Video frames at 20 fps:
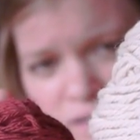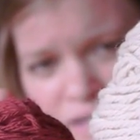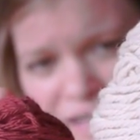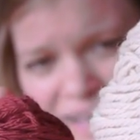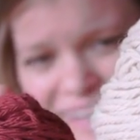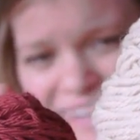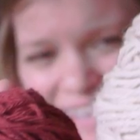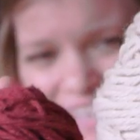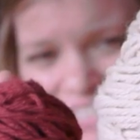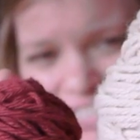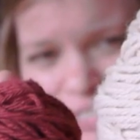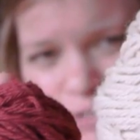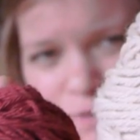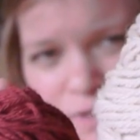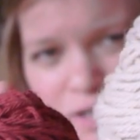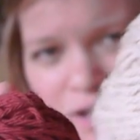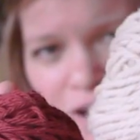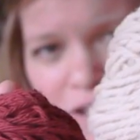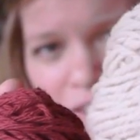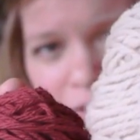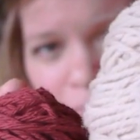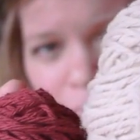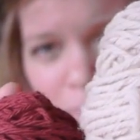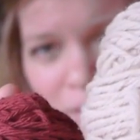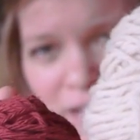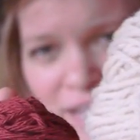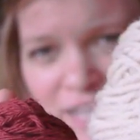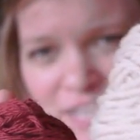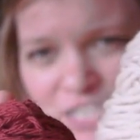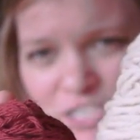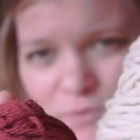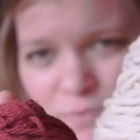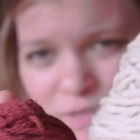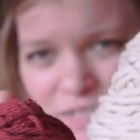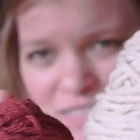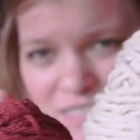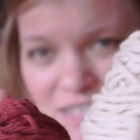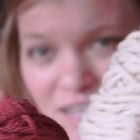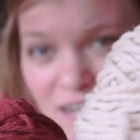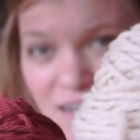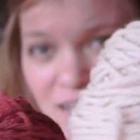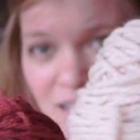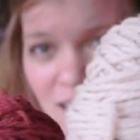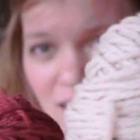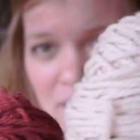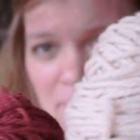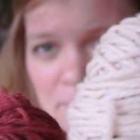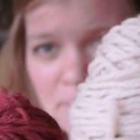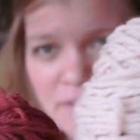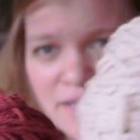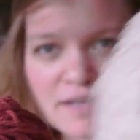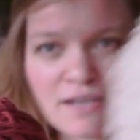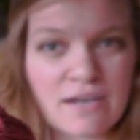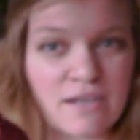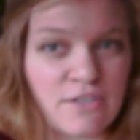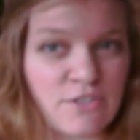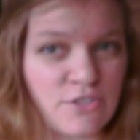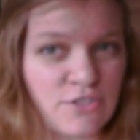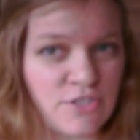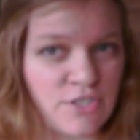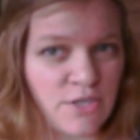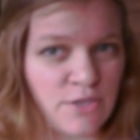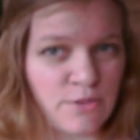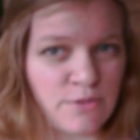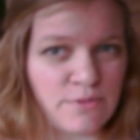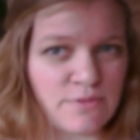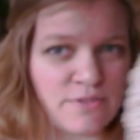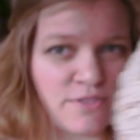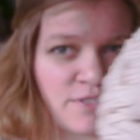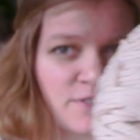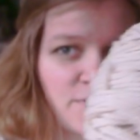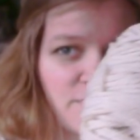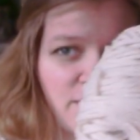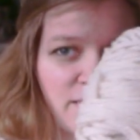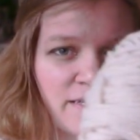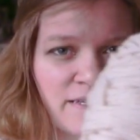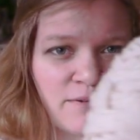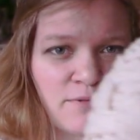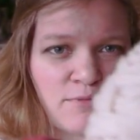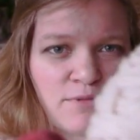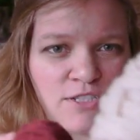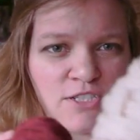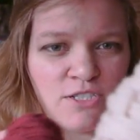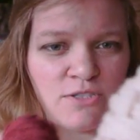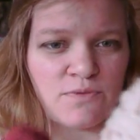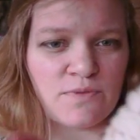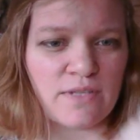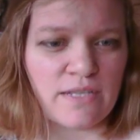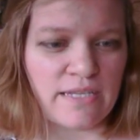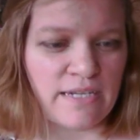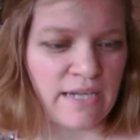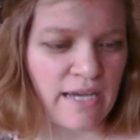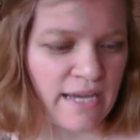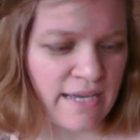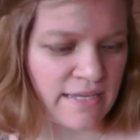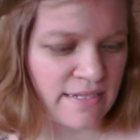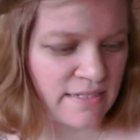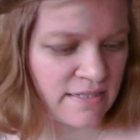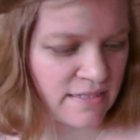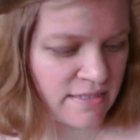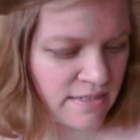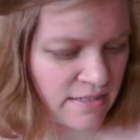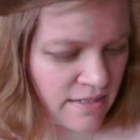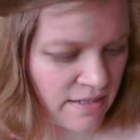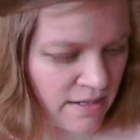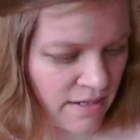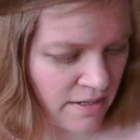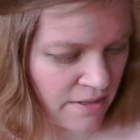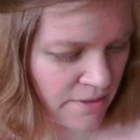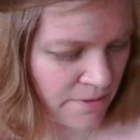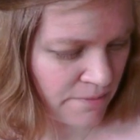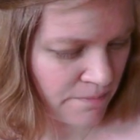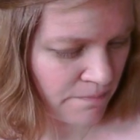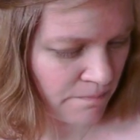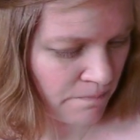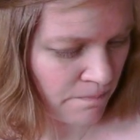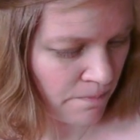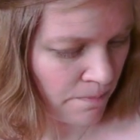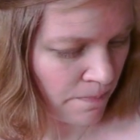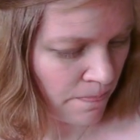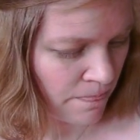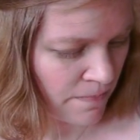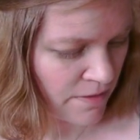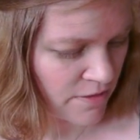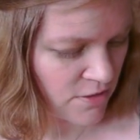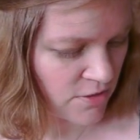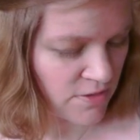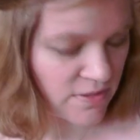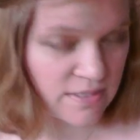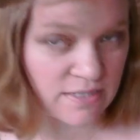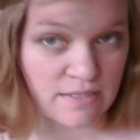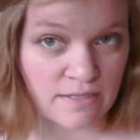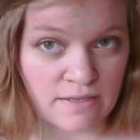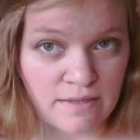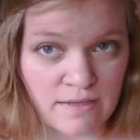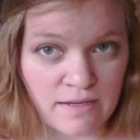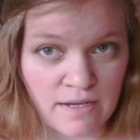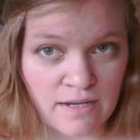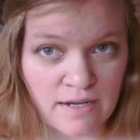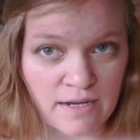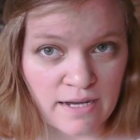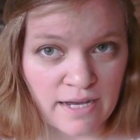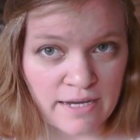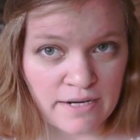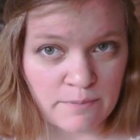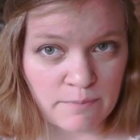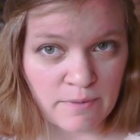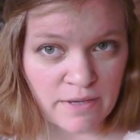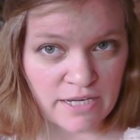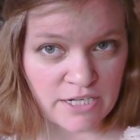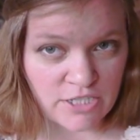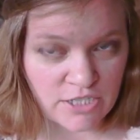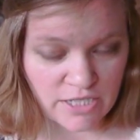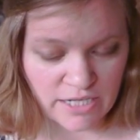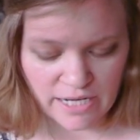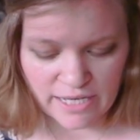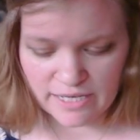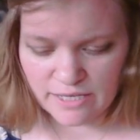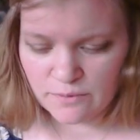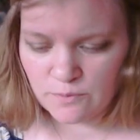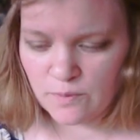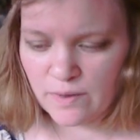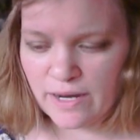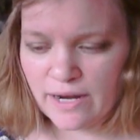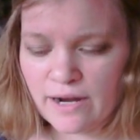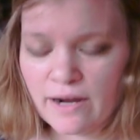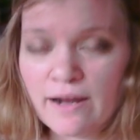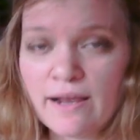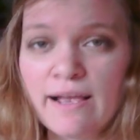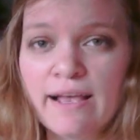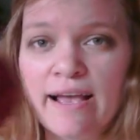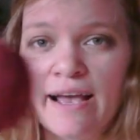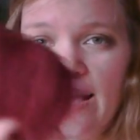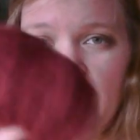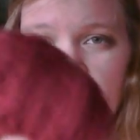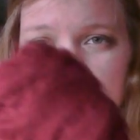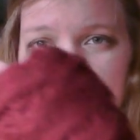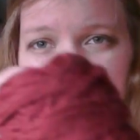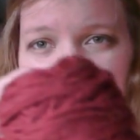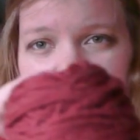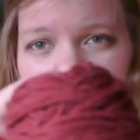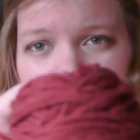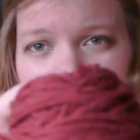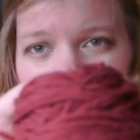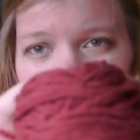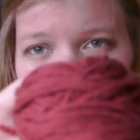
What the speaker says: I guess you would call it beige, but it's got a lot of pink undertones to it, which is really nice. So it's a kind of beige that I can wear. And then